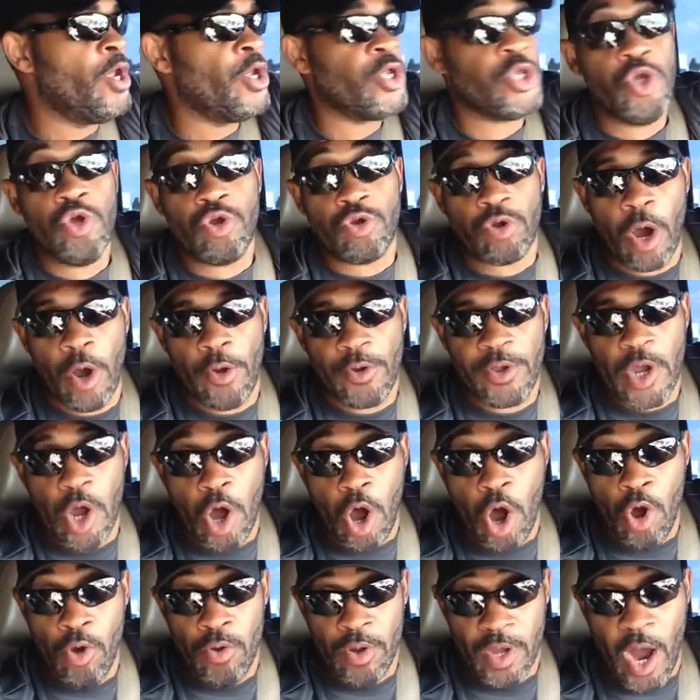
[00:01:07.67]
You grow your
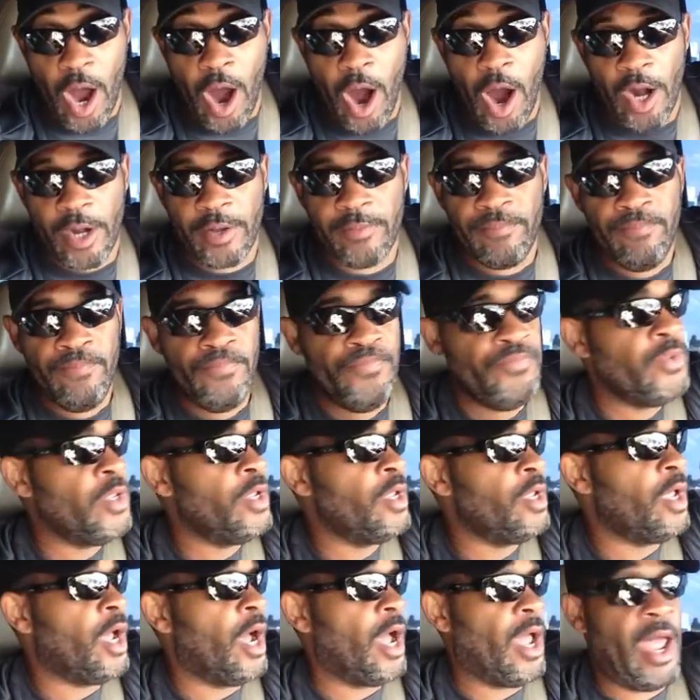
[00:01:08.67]
own garden.
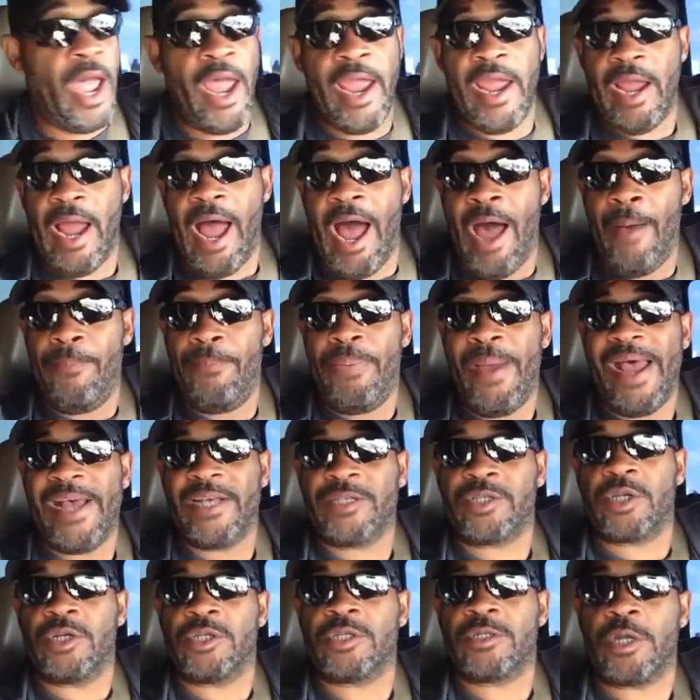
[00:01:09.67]
Uh, hey, I
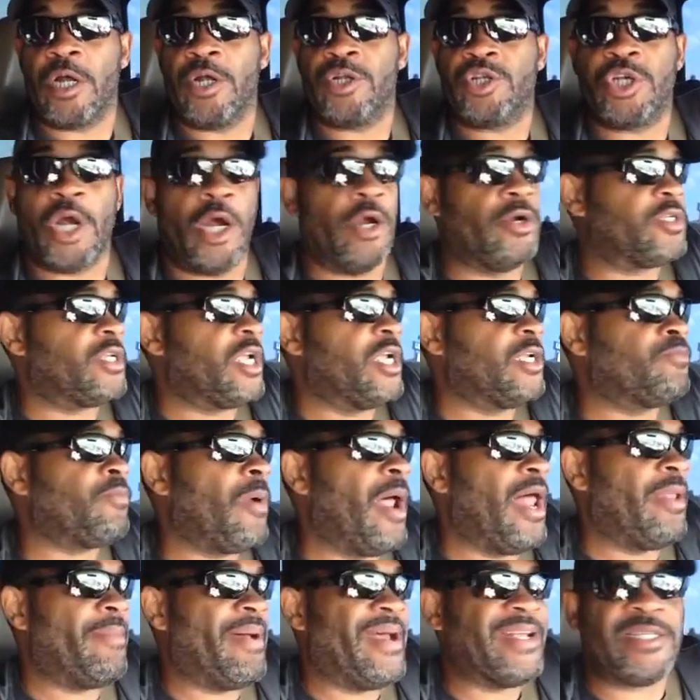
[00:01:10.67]
pastor a church. There's
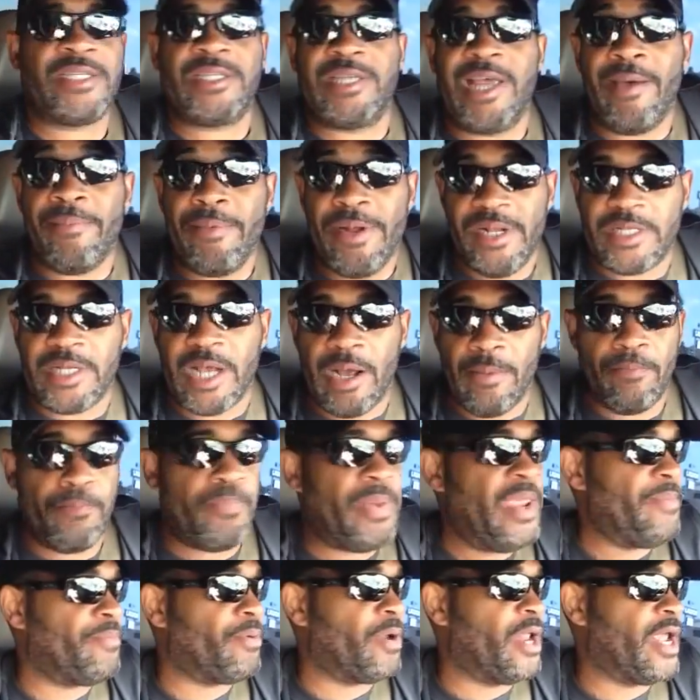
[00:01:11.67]
probably about seventy-something
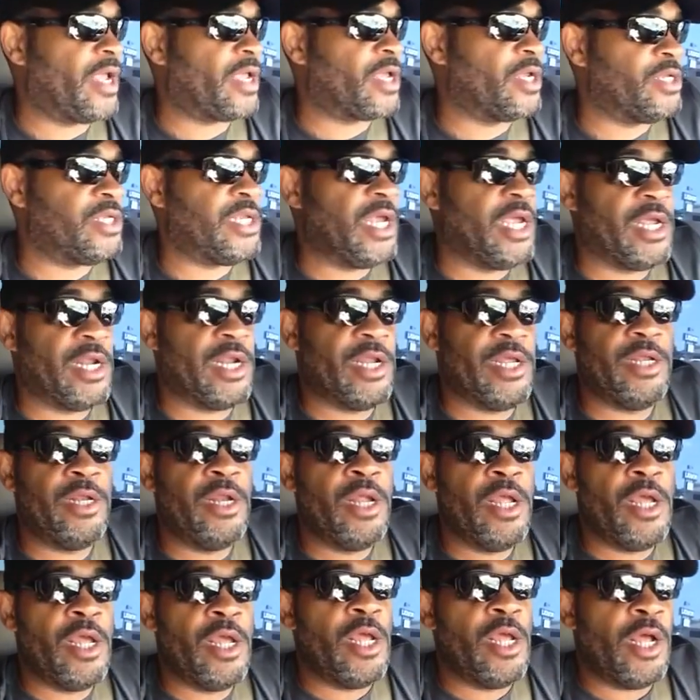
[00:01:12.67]
people that continually
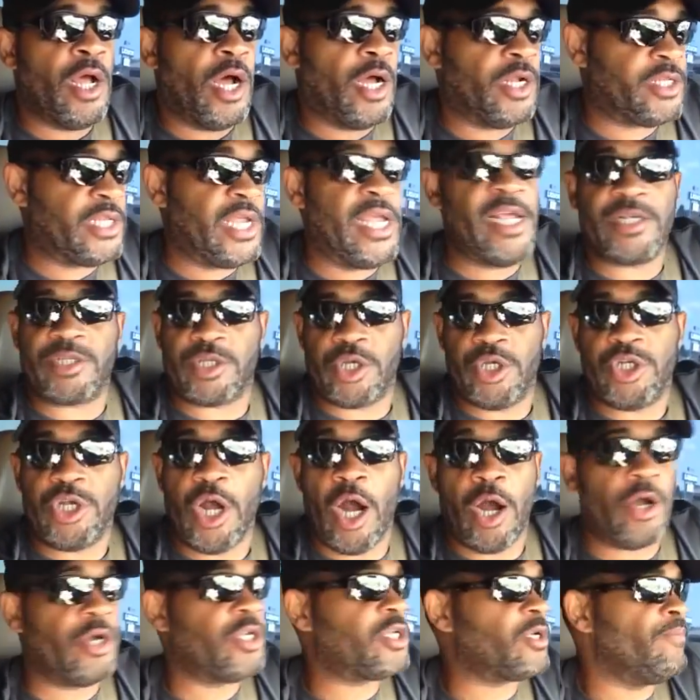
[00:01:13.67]
attends the
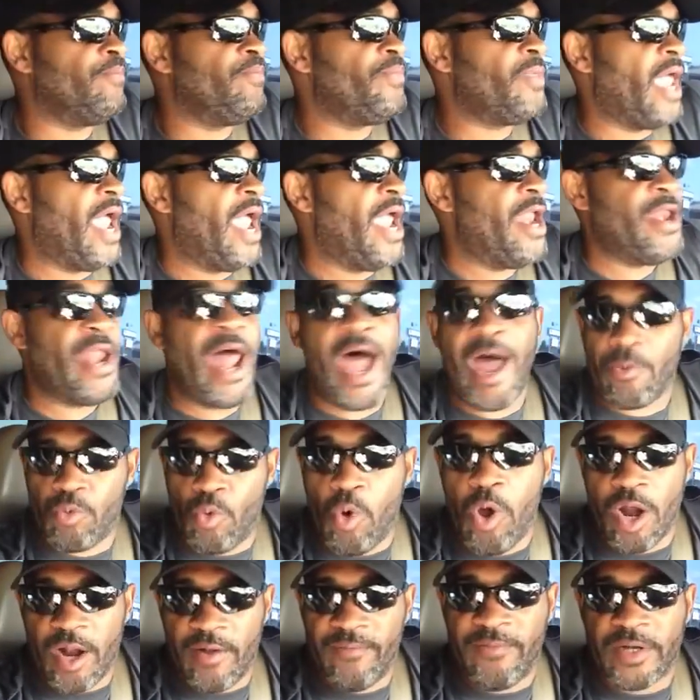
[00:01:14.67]
church, and not
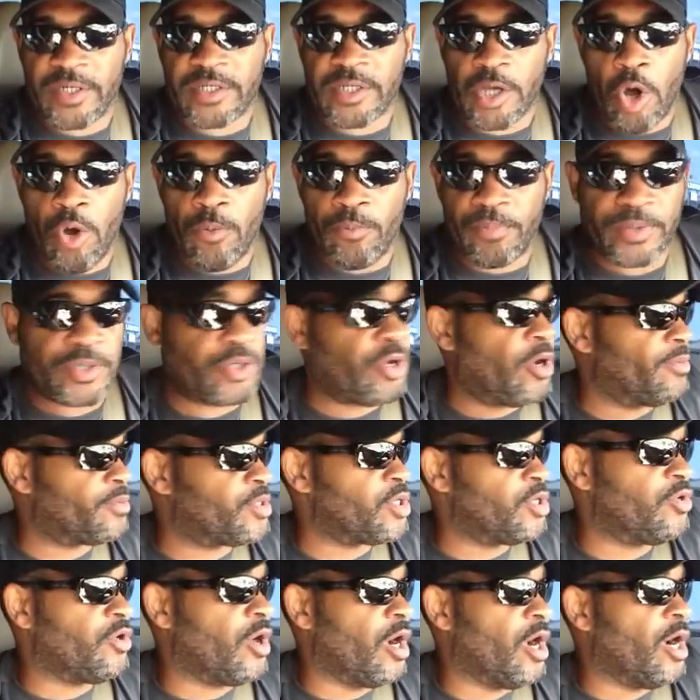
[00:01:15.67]
one of us are on
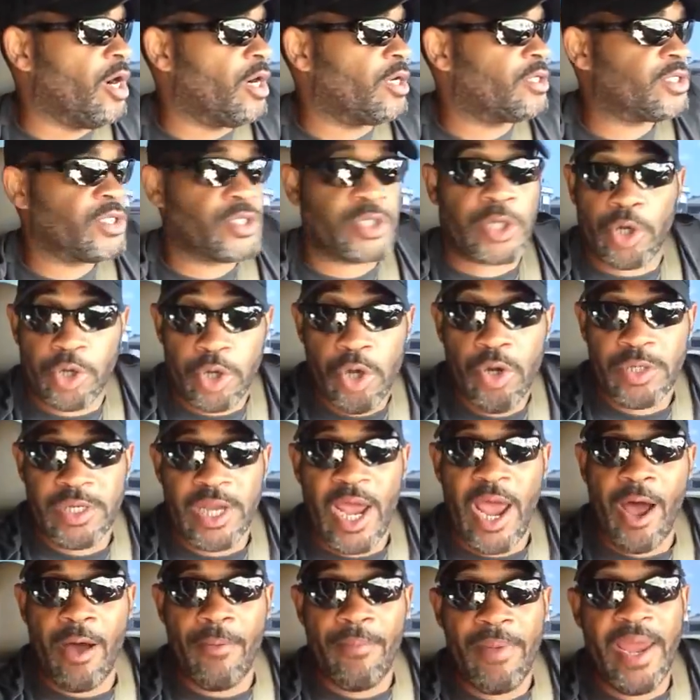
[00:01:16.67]
prescription drugs. So you
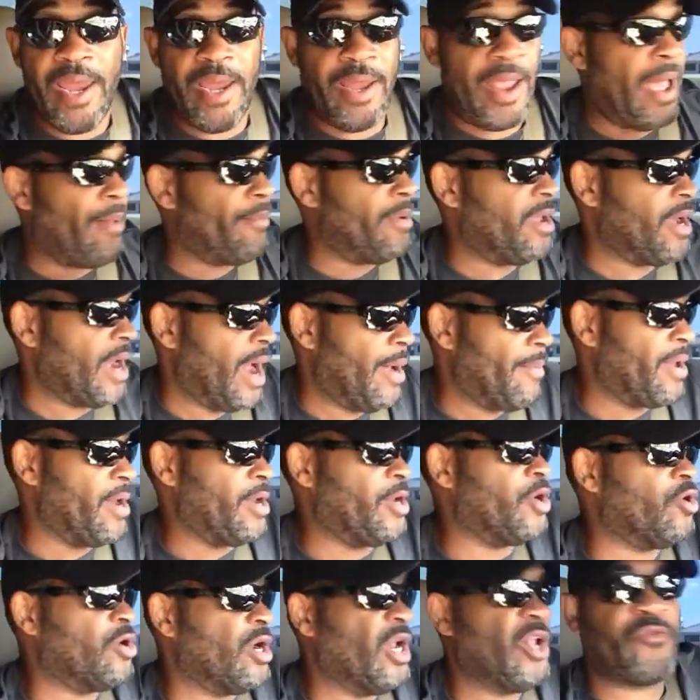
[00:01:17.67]
tell me. I mean, I've been
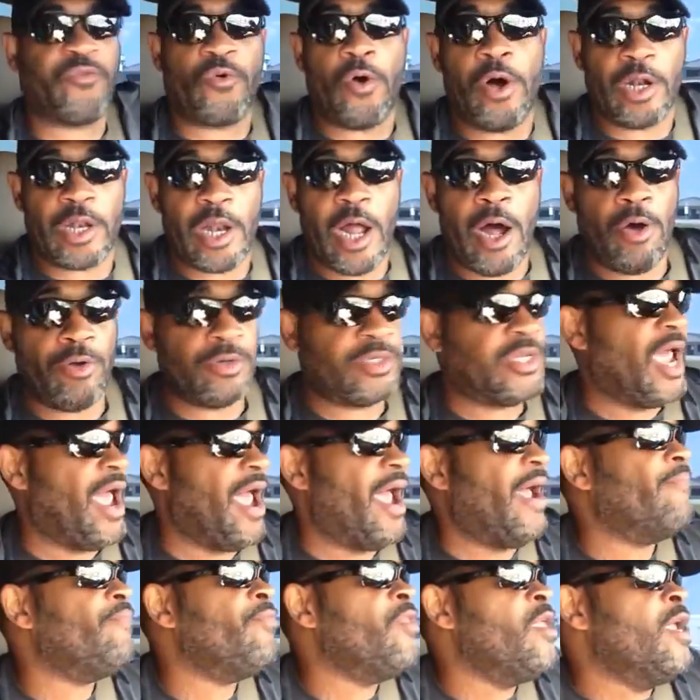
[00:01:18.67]
doing this for a long
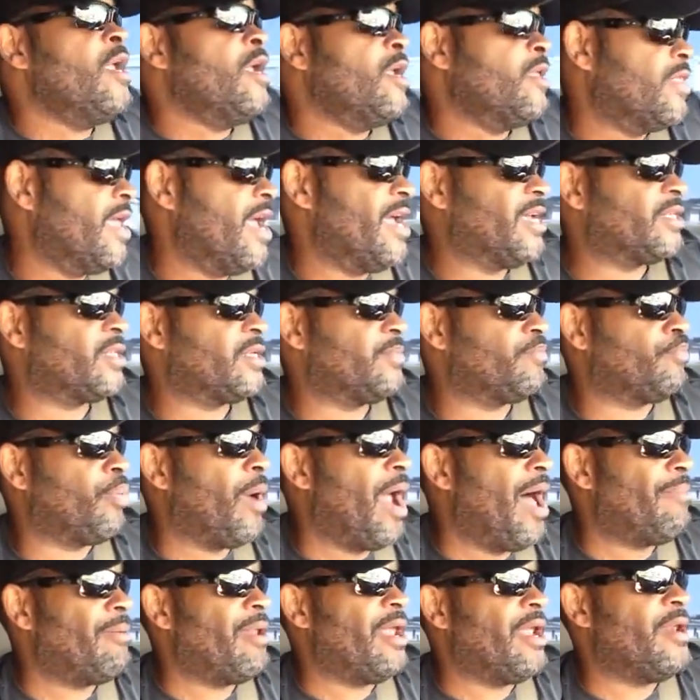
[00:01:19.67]
time. There's
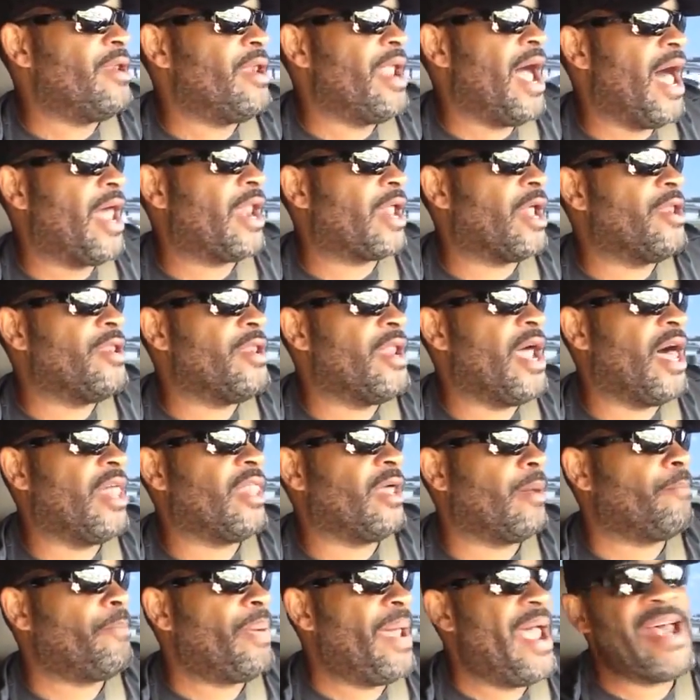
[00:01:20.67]
probably not
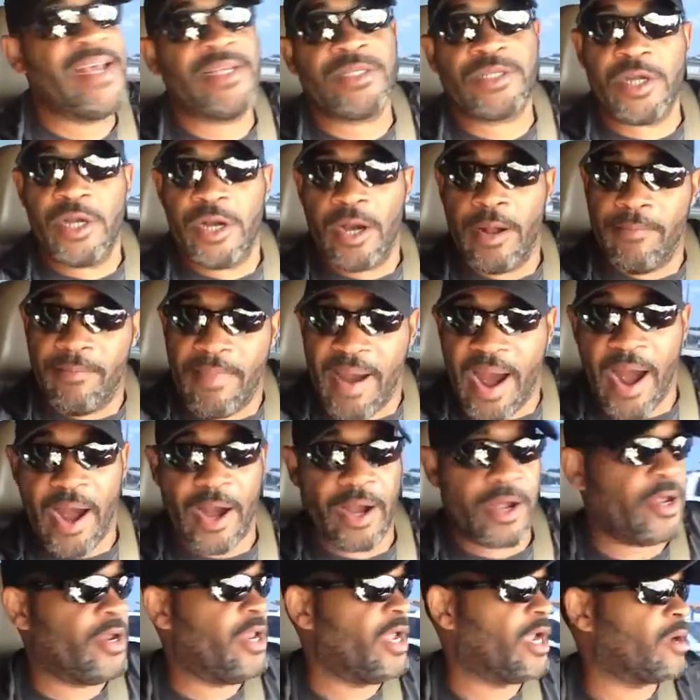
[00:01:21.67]
another pastor in
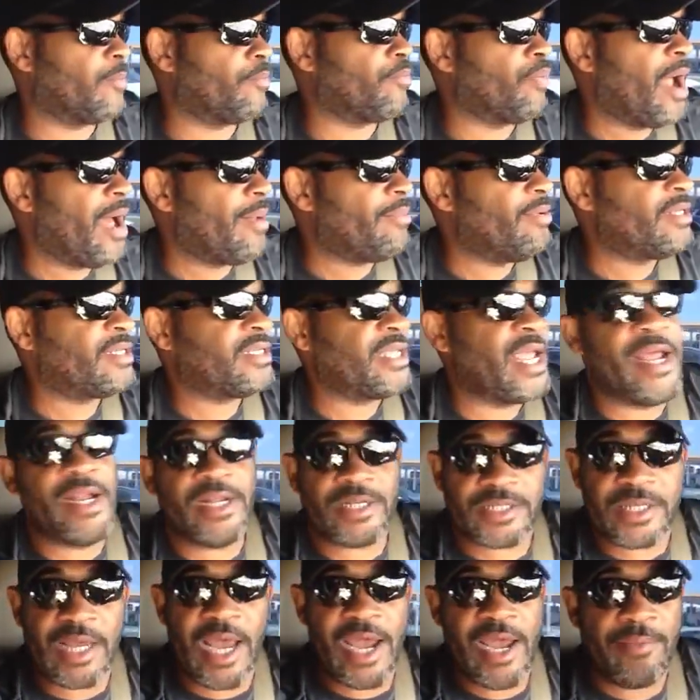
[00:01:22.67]
America that could probably say the
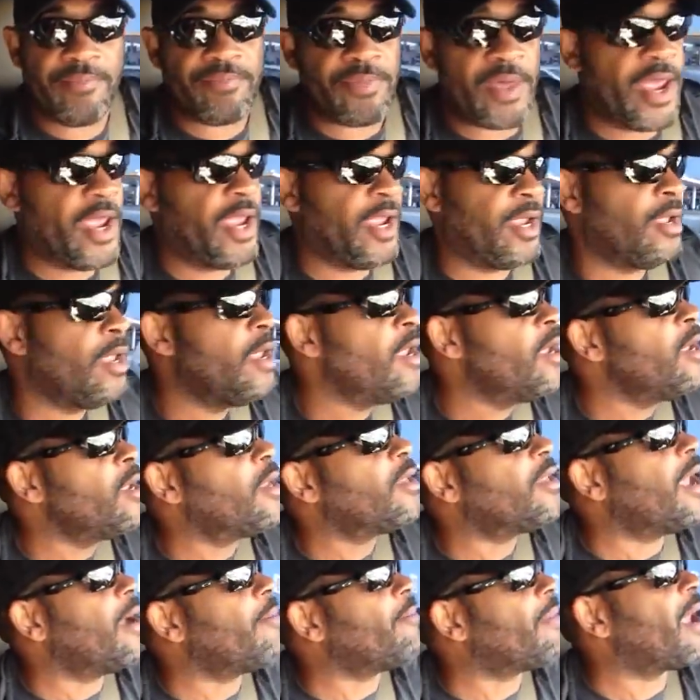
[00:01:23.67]
same thing.
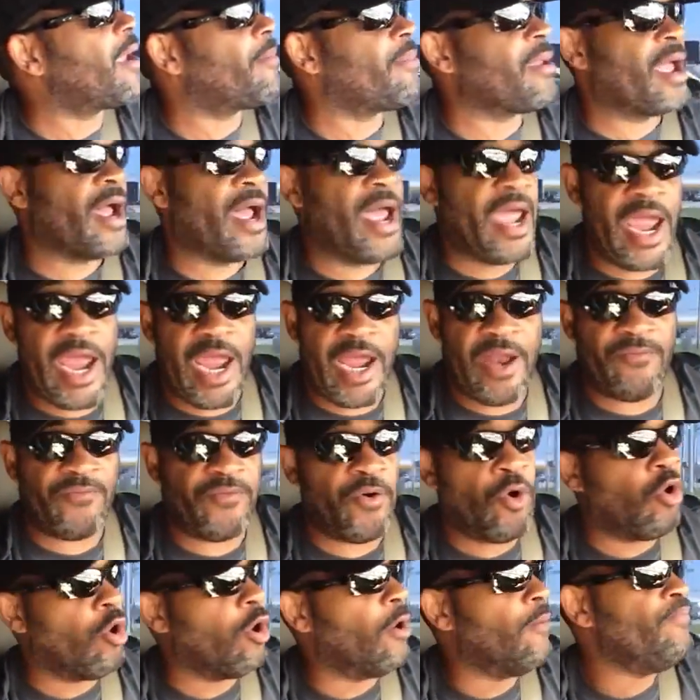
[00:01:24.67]
There may be a
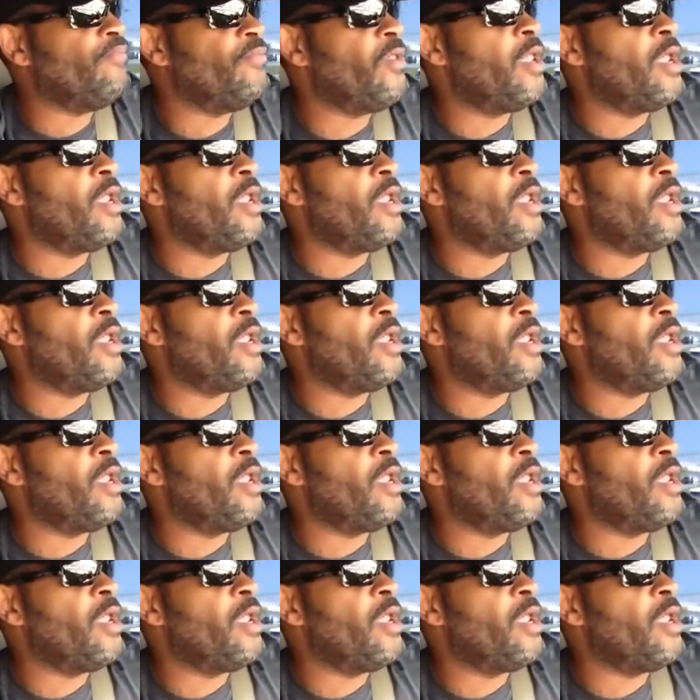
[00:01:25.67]
handful,